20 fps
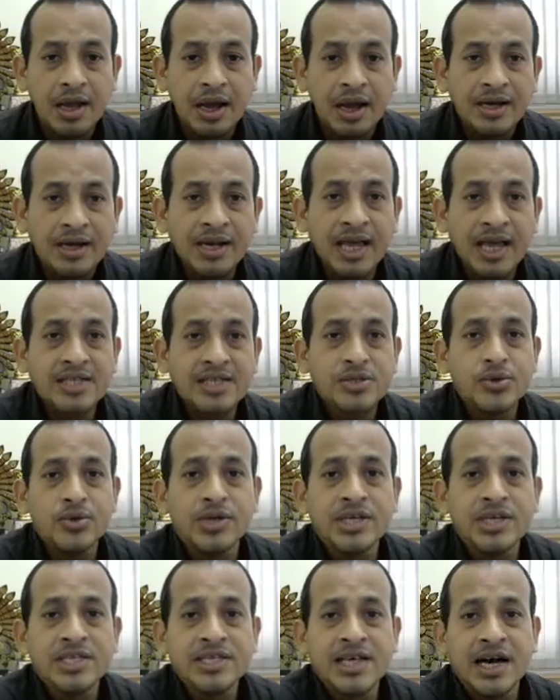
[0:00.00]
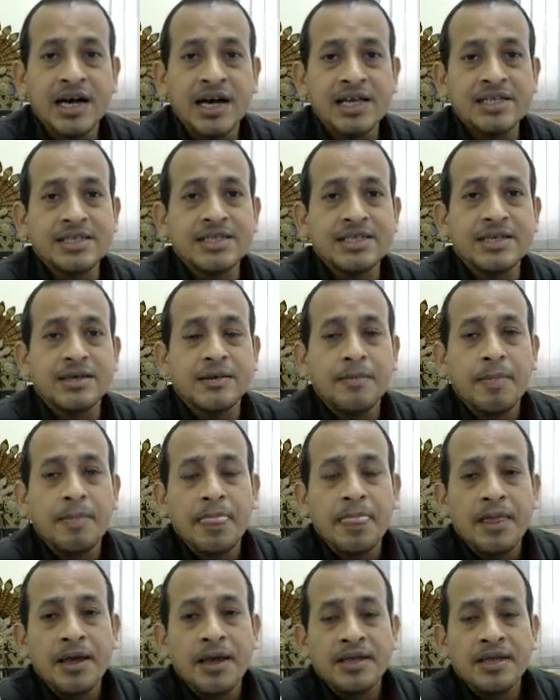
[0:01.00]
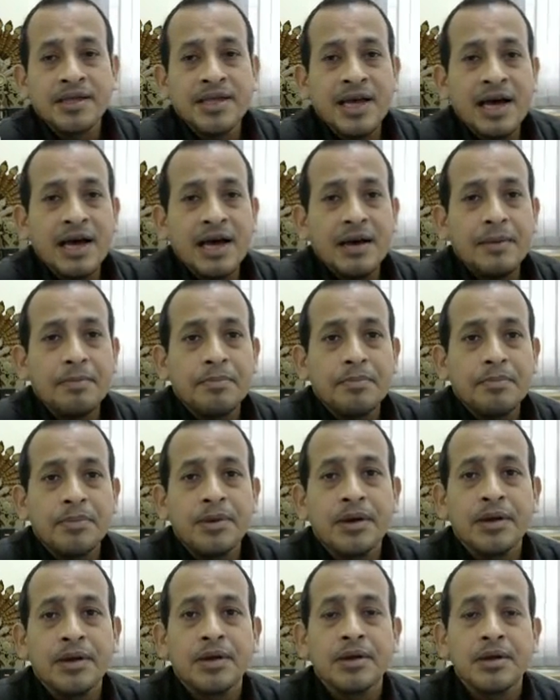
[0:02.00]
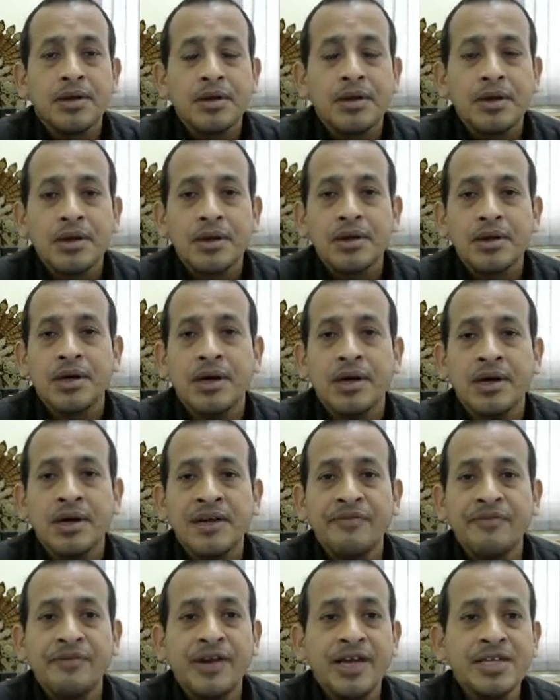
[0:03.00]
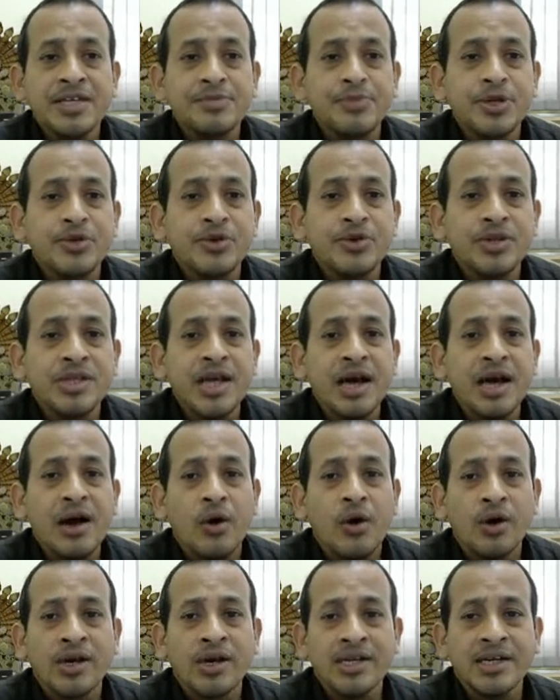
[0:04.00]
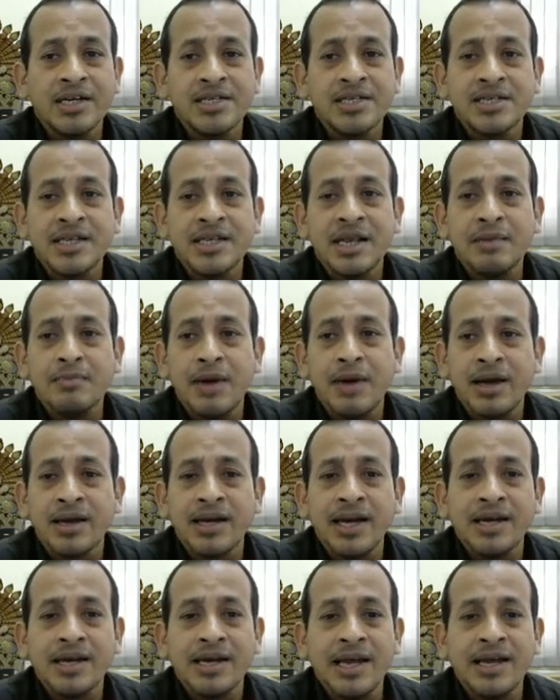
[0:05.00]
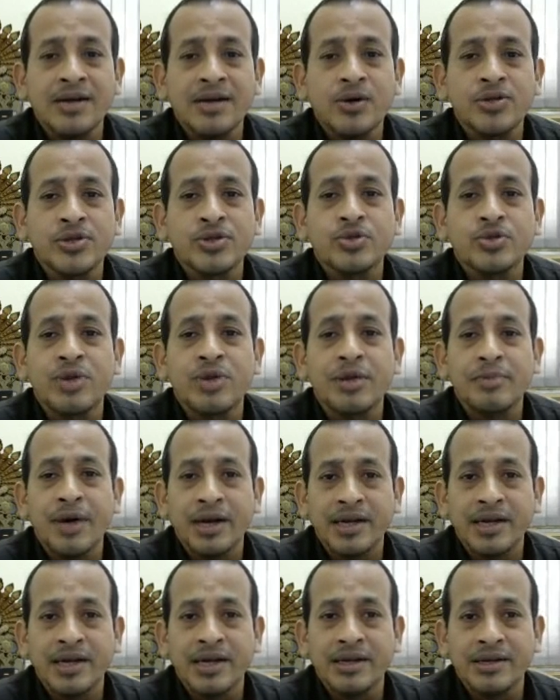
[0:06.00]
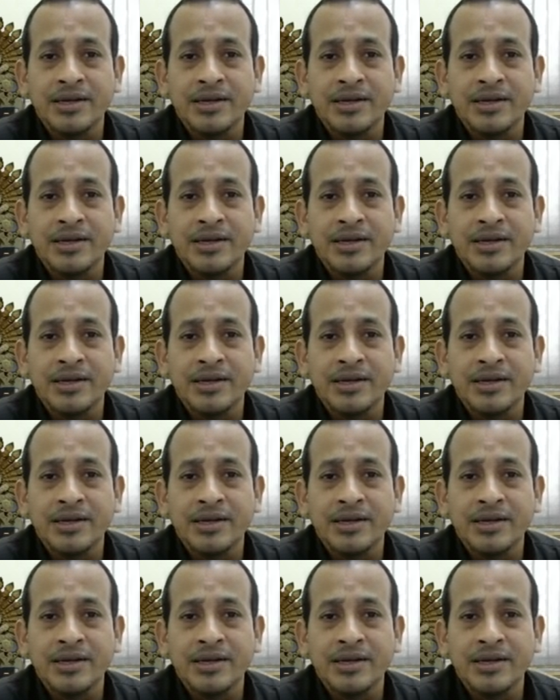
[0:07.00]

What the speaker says: Next we'll discuss the difference between the organizational market and consumer market.